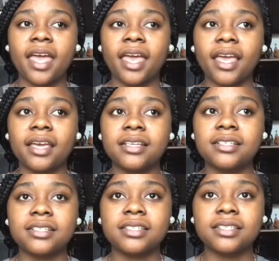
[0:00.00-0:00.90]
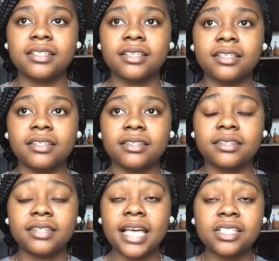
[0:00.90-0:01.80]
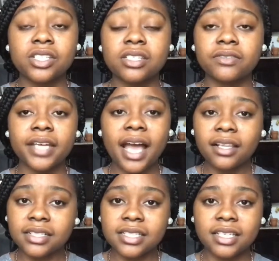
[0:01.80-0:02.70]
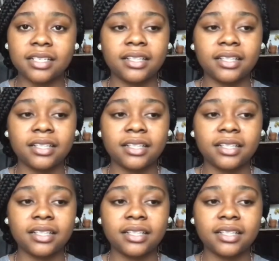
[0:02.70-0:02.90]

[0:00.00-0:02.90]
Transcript: And that's just the reality.